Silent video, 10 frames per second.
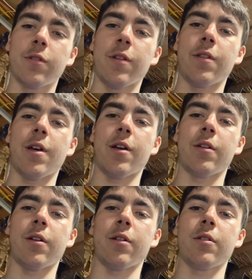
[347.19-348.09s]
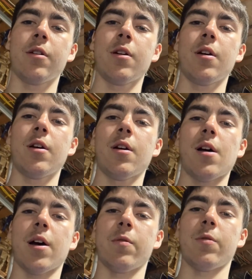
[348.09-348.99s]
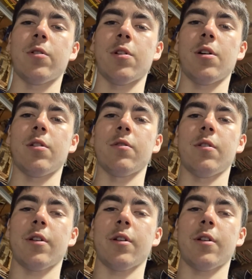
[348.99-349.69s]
and then I'll